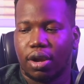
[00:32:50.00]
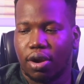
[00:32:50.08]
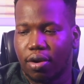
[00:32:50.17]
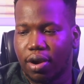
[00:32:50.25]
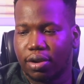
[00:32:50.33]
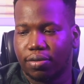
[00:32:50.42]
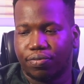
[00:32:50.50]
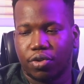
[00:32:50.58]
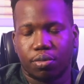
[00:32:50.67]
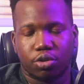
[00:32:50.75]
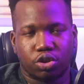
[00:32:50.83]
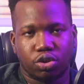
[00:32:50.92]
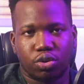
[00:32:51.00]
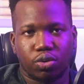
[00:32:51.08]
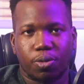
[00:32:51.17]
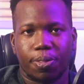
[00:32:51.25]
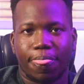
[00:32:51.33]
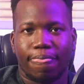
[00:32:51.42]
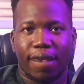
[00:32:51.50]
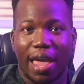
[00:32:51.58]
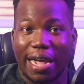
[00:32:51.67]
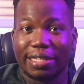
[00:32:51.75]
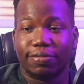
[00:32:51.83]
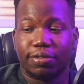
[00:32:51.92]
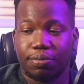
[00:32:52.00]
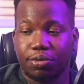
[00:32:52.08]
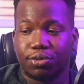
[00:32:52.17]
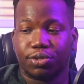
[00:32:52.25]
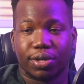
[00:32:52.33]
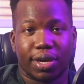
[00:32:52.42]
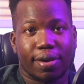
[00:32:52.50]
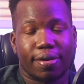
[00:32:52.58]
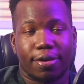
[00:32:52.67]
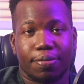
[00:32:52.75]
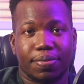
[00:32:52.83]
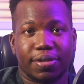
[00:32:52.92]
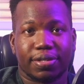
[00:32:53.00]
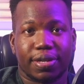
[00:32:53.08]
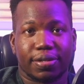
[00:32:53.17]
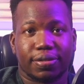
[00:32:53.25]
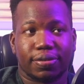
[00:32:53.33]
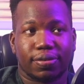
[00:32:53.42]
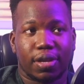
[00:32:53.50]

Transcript: All right. Number two, actively build your career or business.